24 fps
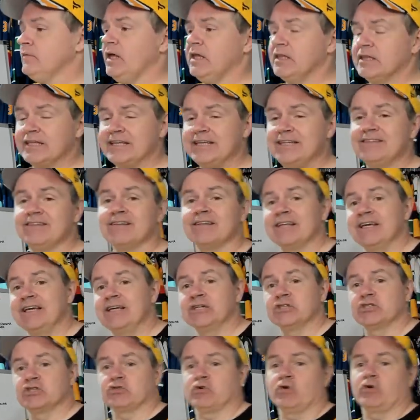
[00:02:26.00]
lead the league
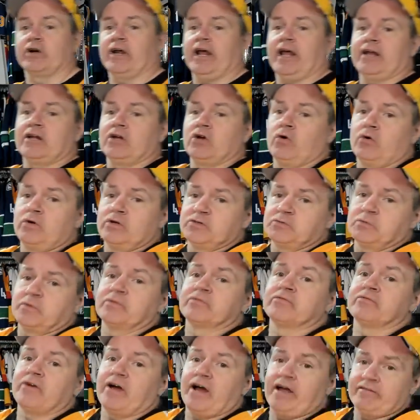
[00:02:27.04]
in shorthanded goals with
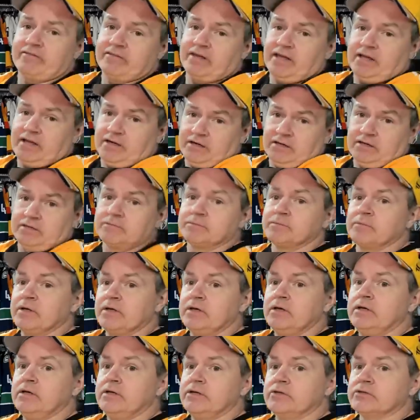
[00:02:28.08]
five that year.
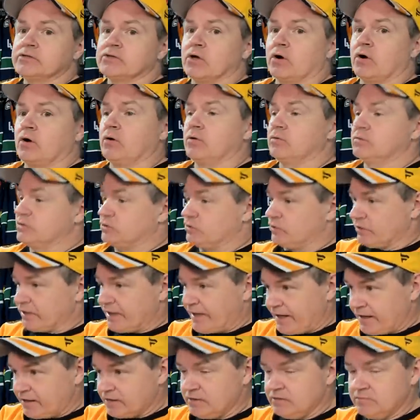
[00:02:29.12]
So,
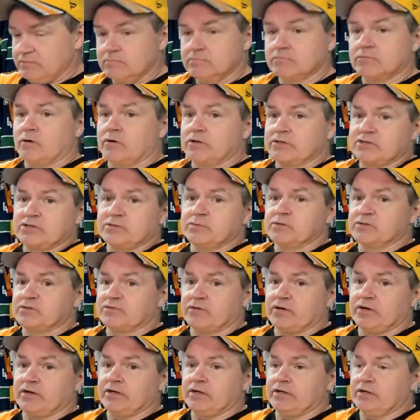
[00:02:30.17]
shorthanded, Rolston was
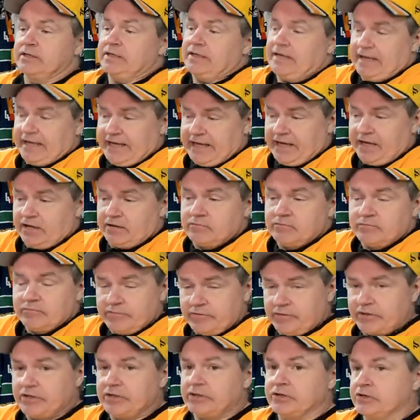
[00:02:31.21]
very good. Again,
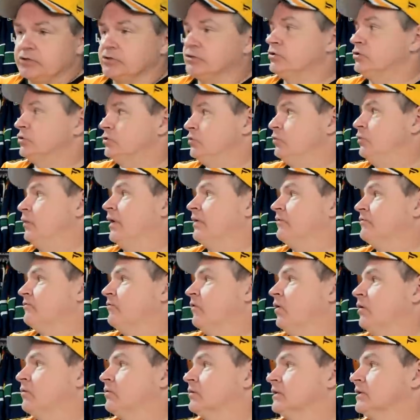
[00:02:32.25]
very good two way
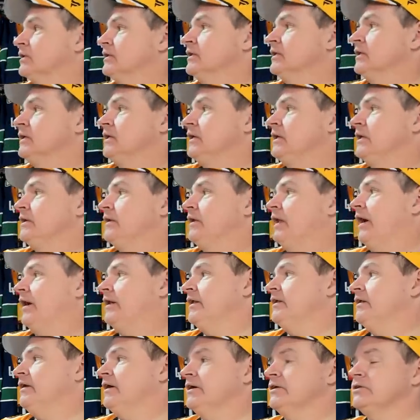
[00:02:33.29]
forward.
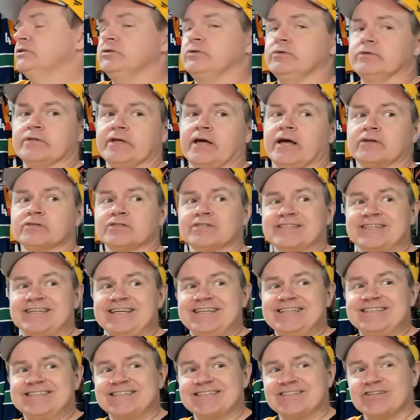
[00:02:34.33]
99 2000,
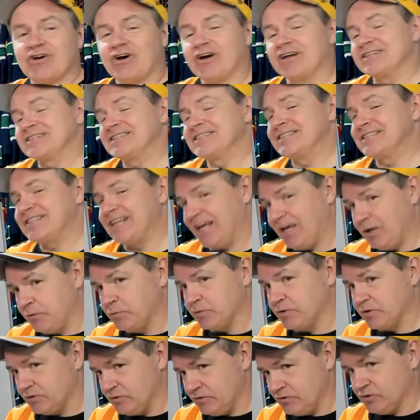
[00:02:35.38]
he did not stay
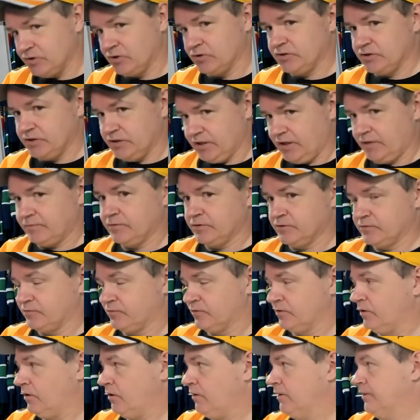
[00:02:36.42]
with the New Jersey Devils
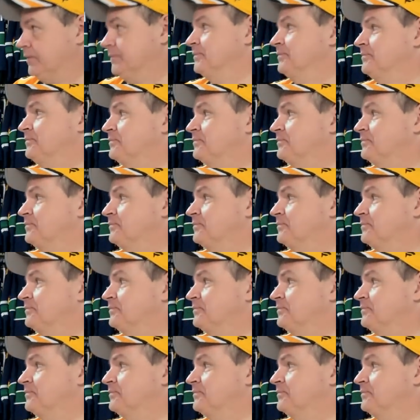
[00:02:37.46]
for long.